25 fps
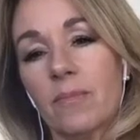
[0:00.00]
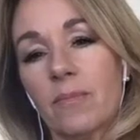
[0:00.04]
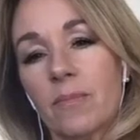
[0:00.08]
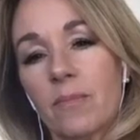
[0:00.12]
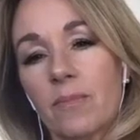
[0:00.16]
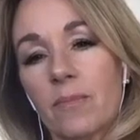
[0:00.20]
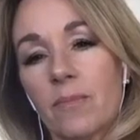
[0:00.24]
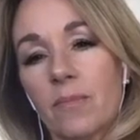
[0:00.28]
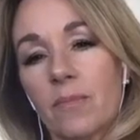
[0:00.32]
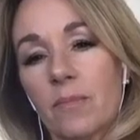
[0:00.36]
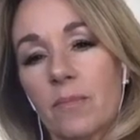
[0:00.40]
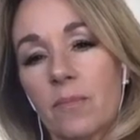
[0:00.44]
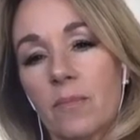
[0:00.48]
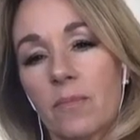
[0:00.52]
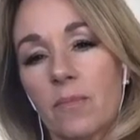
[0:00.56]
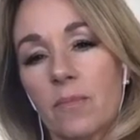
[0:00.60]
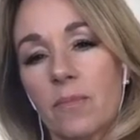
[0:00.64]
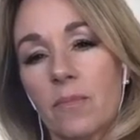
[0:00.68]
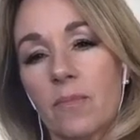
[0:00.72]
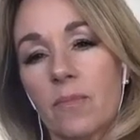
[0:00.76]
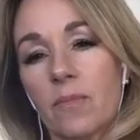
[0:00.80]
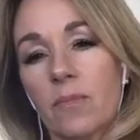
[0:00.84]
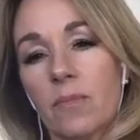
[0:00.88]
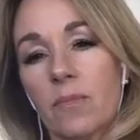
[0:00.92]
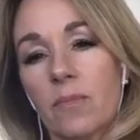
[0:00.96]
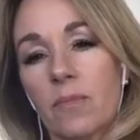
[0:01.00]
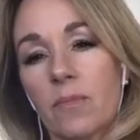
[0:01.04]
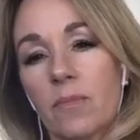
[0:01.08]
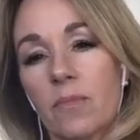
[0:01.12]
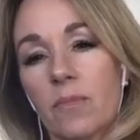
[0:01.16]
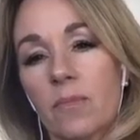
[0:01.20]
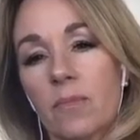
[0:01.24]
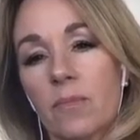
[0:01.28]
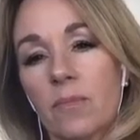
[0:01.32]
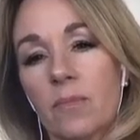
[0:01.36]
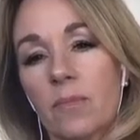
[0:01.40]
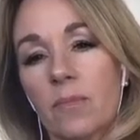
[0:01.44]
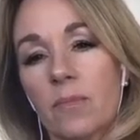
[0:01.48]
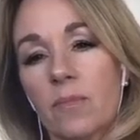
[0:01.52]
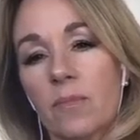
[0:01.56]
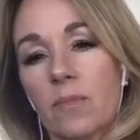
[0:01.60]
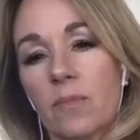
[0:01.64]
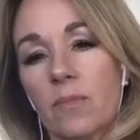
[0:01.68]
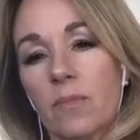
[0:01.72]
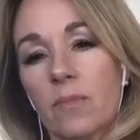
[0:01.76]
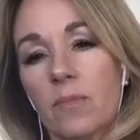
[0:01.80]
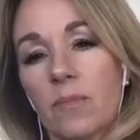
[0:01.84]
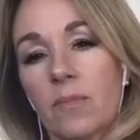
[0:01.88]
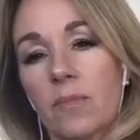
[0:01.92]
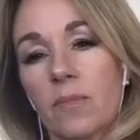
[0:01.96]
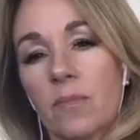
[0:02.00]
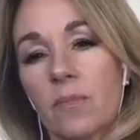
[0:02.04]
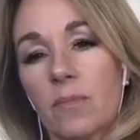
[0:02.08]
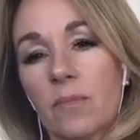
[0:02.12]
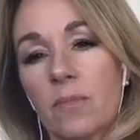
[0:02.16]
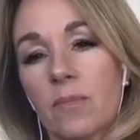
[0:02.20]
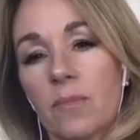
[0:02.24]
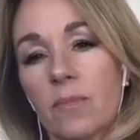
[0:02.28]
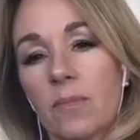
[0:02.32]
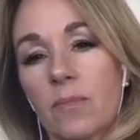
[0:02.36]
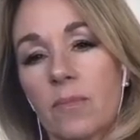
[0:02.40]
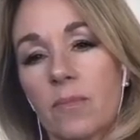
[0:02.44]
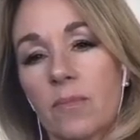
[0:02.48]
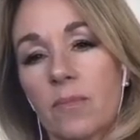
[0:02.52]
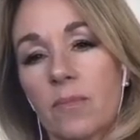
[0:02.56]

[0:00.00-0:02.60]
No words are spoken by the person on screen.